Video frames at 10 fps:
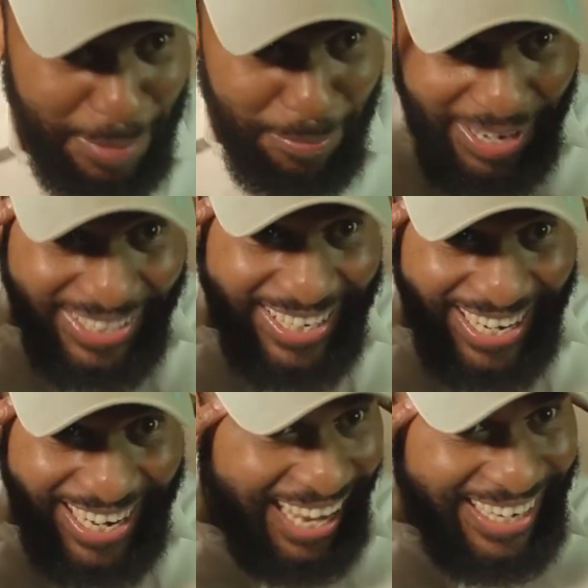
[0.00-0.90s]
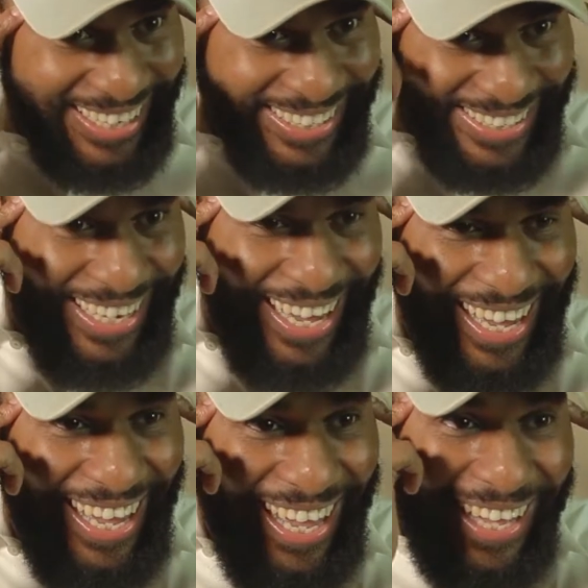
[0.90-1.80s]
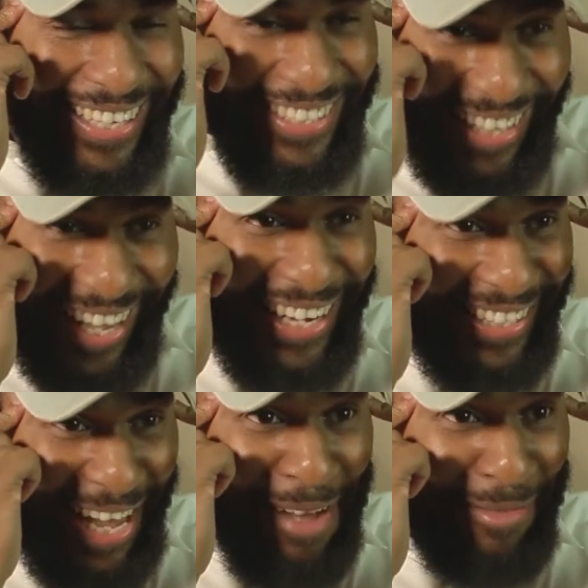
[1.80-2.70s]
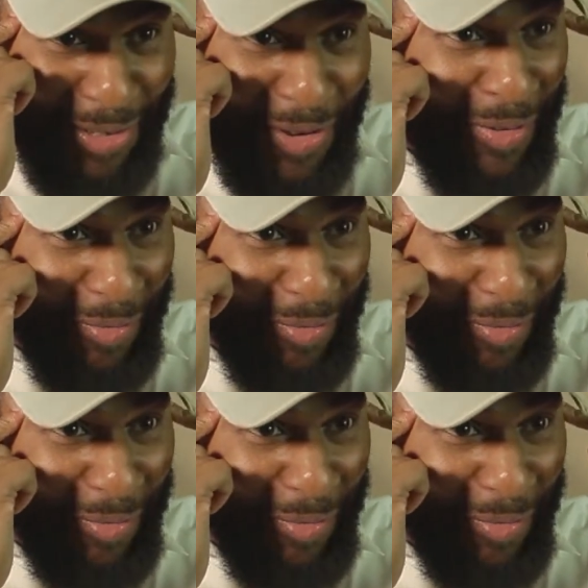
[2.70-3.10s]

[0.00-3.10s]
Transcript: brain to the 90s and said, Ziggidy Zam Zoom.